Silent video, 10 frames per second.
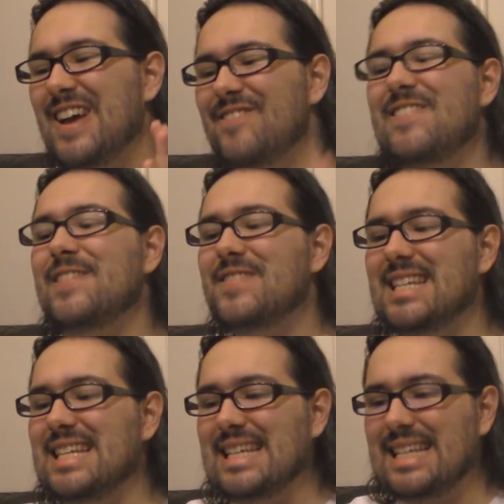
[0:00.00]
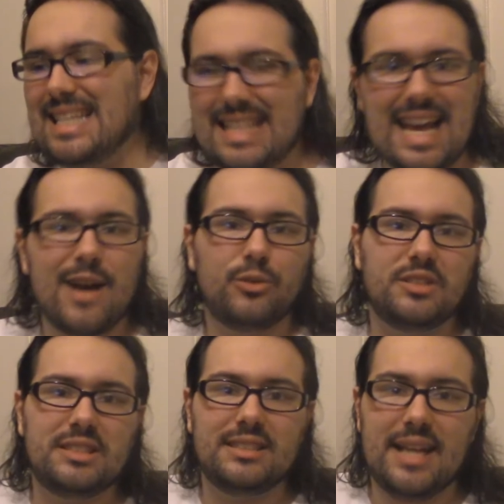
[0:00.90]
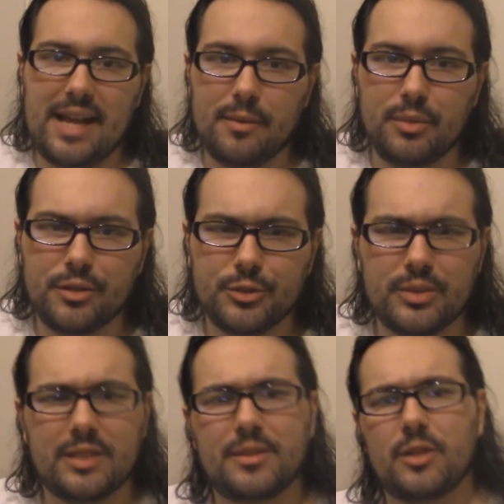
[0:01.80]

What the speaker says: 15,000 hamburgers with him.